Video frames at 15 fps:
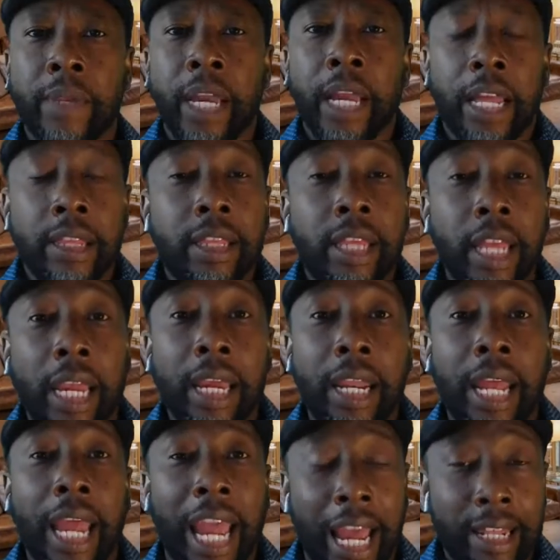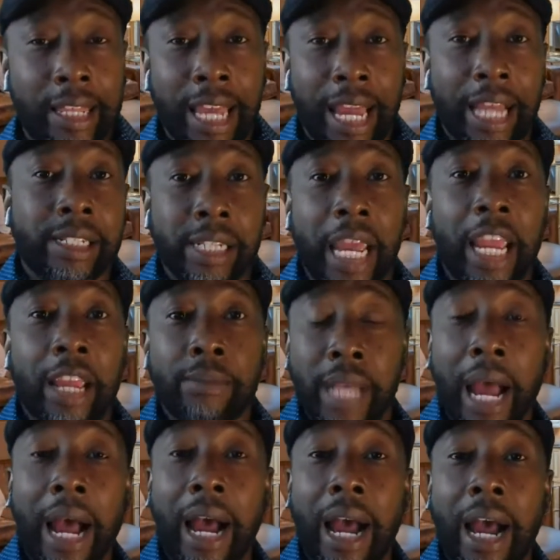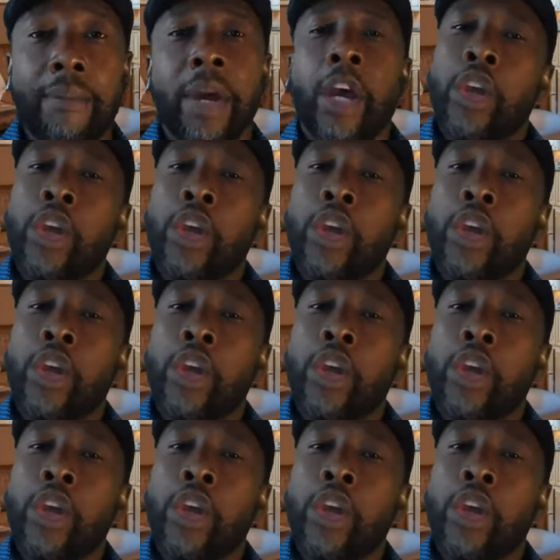And then at that same time,